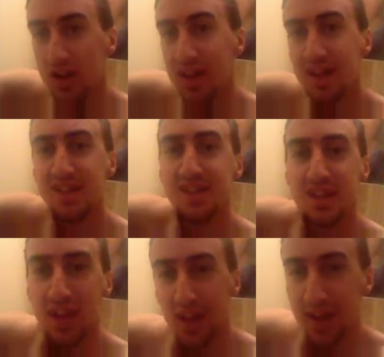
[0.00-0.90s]
He,
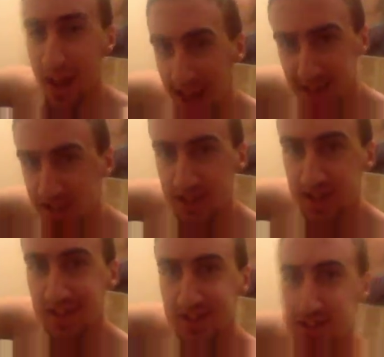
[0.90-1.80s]
as he
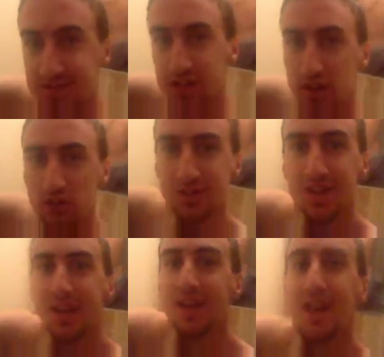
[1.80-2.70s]
says in his videos,
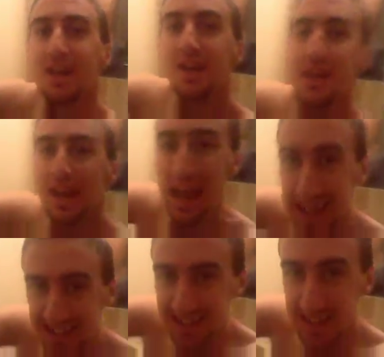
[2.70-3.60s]
he
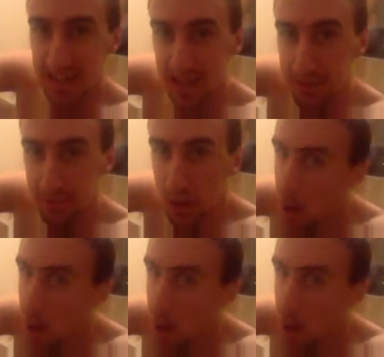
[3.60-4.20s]
has Skype,